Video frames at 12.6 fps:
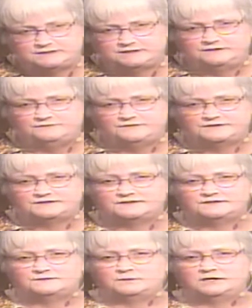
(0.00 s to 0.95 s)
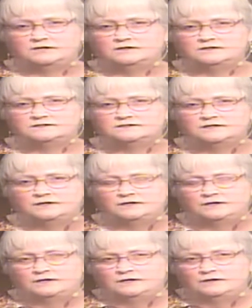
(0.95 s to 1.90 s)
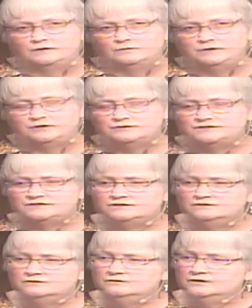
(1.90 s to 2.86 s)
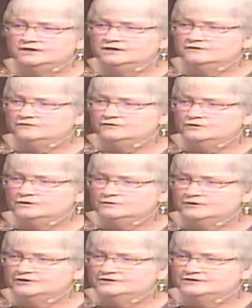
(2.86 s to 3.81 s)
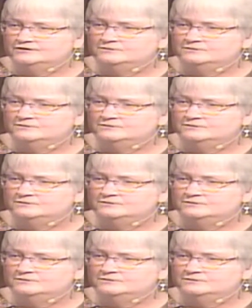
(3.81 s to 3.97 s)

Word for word: emphasis because we are still looking forward to the